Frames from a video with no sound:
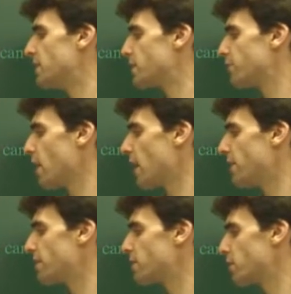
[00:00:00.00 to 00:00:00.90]
is this
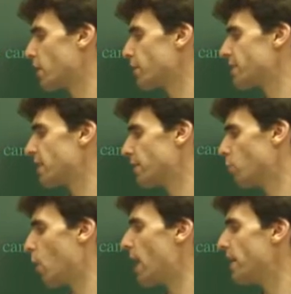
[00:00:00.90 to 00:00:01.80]
little
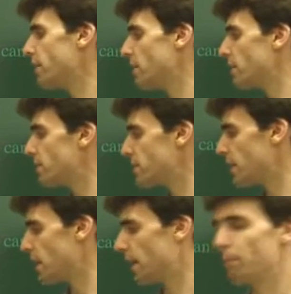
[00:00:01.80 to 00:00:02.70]
y
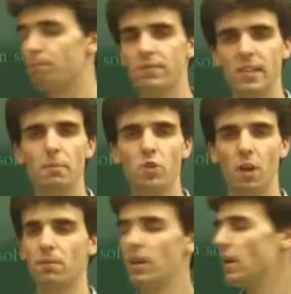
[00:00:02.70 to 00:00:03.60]

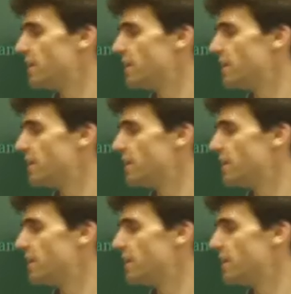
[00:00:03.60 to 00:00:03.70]
subscript